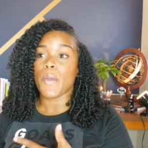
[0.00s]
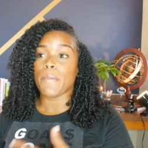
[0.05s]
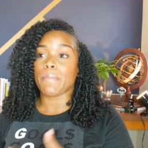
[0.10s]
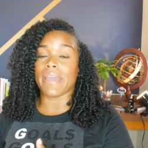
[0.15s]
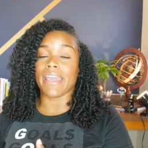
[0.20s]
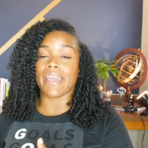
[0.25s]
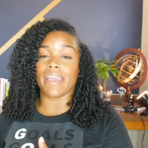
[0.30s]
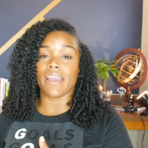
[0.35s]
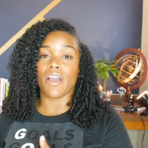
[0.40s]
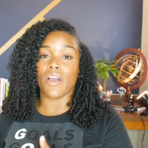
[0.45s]

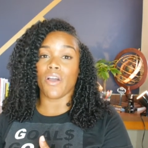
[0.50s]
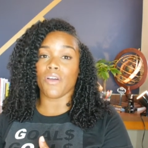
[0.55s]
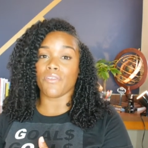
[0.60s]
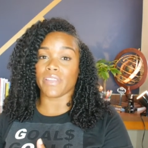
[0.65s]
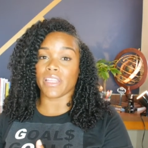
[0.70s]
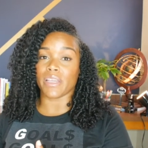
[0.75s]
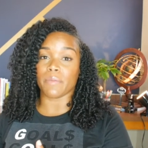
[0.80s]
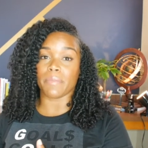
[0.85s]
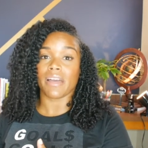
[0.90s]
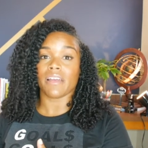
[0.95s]
pay
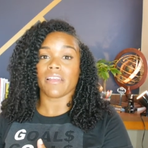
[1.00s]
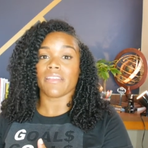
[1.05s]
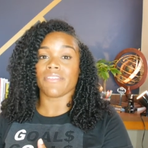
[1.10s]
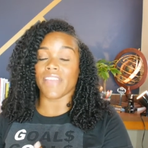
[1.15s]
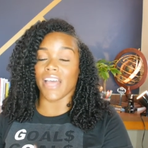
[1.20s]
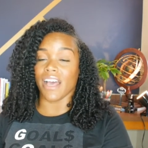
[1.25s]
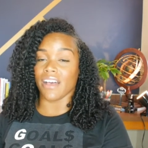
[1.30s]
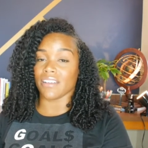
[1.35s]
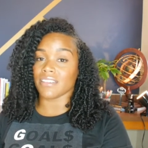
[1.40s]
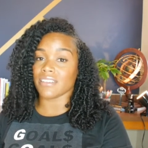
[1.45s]
hopefully about a
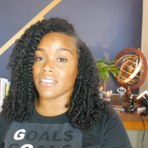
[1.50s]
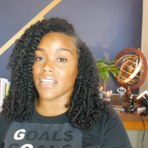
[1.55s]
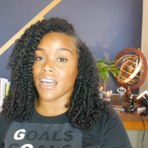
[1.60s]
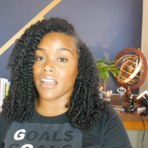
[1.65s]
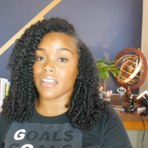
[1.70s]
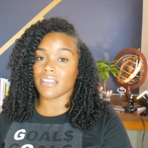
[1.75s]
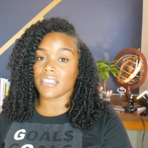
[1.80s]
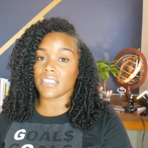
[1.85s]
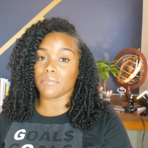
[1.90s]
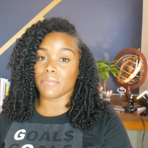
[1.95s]
thousand
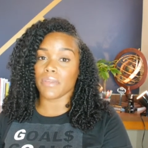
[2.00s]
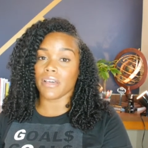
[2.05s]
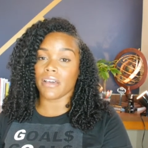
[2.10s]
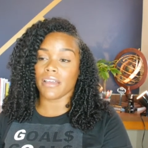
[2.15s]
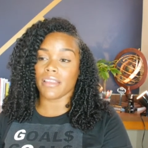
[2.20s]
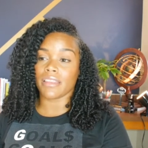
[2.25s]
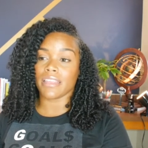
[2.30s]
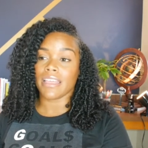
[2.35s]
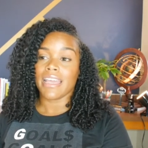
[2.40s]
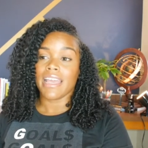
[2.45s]
dollars a
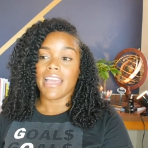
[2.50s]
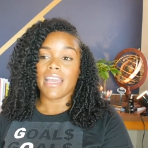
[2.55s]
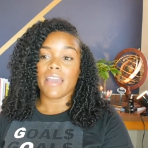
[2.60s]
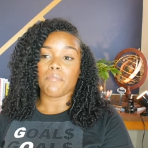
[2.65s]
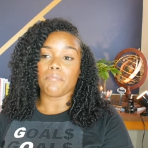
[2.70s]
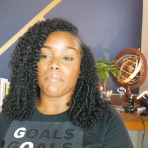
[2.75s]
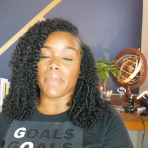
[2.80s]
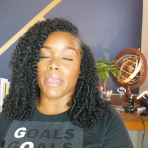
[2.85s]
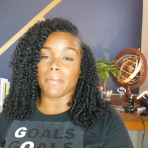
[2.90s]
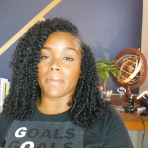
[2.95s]
month
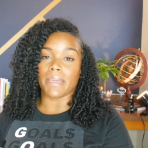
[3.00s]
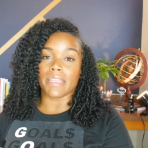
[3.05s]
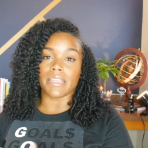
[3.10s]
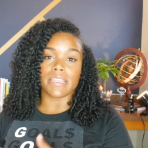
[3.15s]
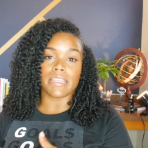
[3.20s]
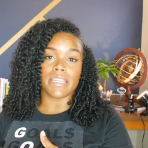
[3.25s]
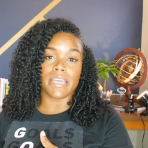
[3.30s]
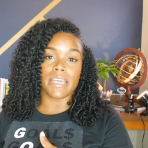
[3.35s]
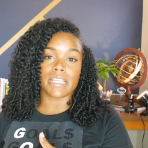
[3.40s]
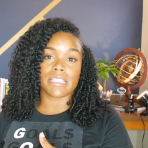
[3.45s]
maybe in the
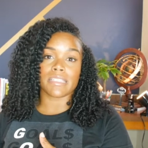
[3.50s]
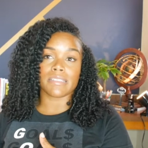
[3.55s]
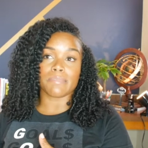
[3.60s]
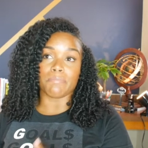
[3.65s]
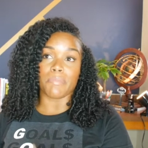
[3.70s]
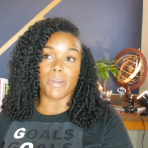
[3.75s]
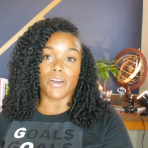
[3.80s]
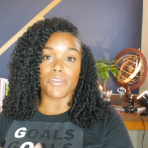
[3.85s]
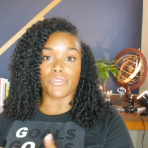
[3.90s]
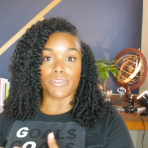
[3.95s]
next
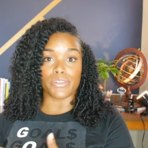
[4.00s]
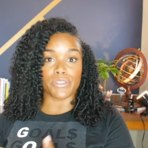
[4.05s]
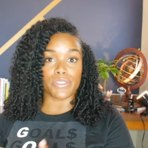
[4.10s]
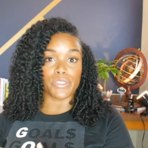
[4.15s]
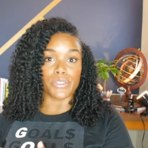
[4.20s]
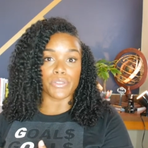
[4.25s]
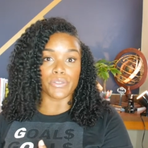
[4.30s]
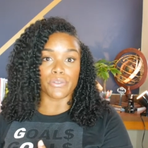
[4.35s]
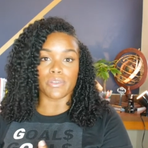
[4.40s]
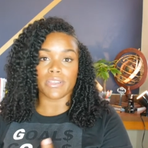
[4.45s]
month or
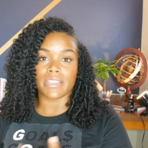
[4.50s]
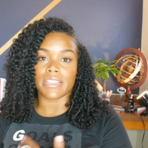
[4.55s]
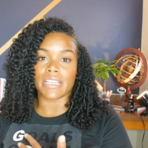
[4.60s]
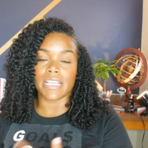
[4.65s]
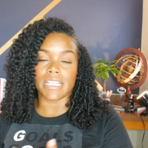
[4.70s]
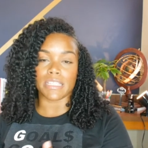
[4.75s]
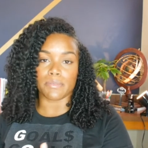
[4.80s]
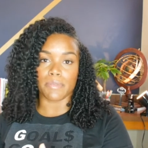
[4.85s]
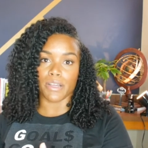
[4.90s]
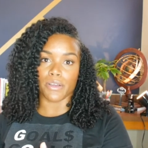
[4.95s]
two
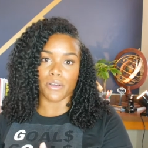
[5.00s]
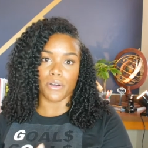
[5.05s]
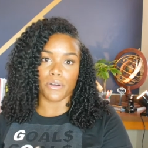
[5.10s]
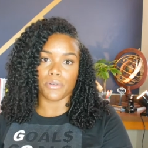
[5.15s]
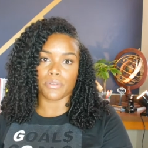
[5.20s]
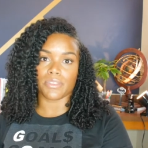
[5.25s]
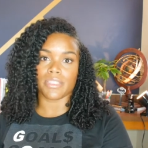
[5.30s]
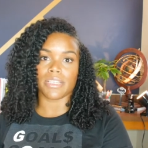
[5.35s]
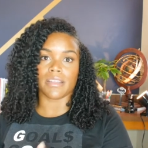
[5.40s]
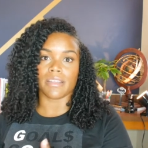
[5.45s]
is my
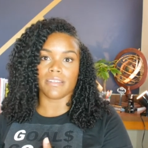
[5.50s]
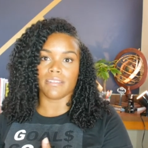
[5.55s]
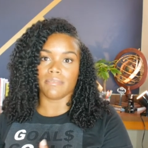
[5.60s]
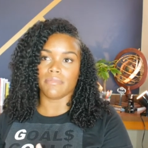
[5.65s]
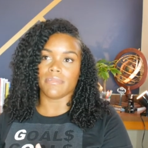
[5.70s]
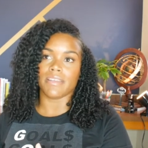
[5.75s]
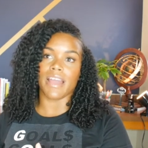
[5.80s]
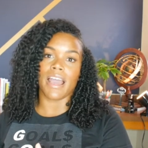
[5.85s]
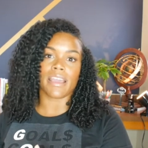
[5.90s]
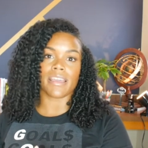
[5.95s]
goal to
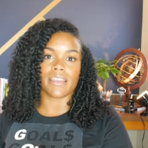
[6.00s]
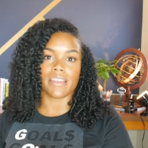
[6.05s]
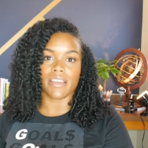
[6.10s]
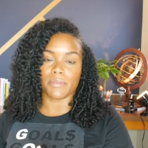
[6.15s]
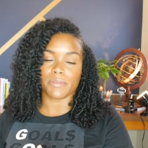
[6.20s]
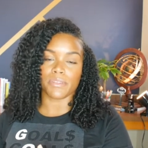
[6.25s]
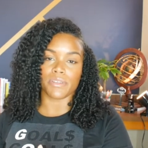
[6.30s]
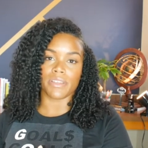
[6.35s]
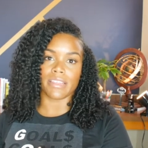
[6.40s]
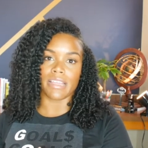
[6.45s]
knock it
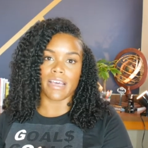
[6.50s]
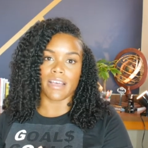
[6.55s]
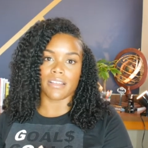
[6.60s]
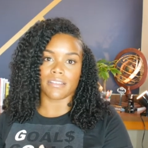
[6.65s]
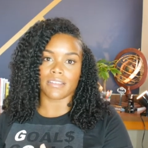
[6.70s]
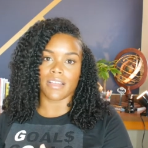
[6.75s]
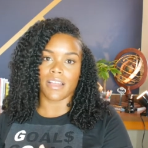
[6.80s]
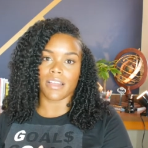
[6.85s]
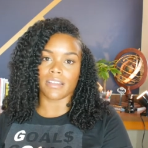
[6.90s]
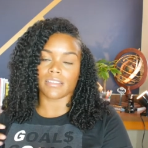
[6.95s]
up to a
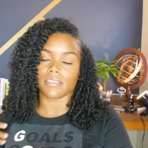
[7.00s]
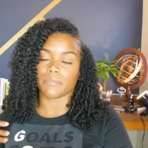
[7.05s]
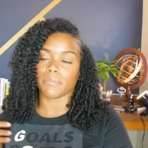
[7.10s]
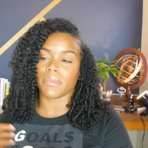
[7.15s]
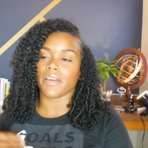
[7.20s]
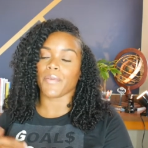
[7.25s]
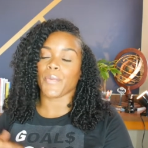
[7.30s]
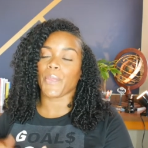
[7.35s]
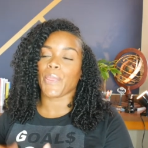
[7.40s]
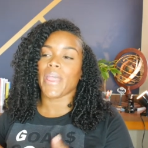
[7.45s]
thousand dollars a
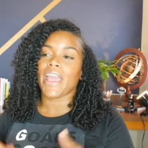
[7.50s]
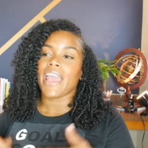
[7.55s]
month